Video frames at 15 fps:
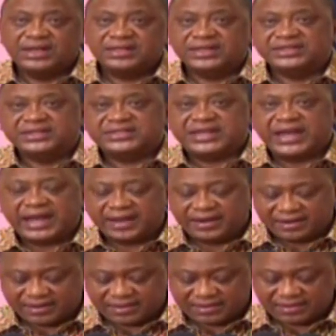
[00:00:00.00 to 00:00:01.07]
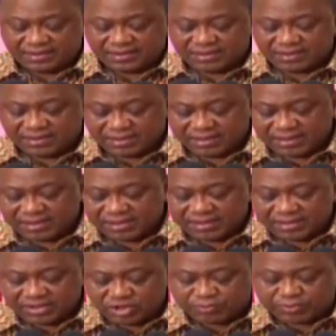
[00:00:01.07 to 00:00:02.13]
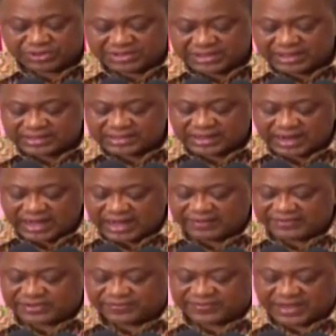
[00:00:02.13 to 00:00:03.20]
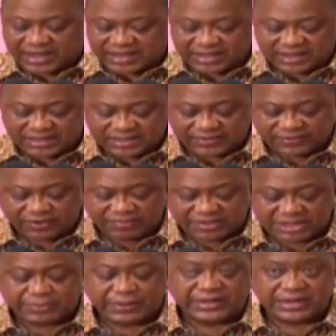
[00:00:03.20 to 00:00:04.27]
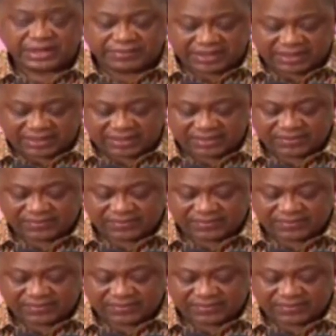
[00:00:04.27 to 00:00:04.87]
that it can to protect the lives of Kenyans from this pandemic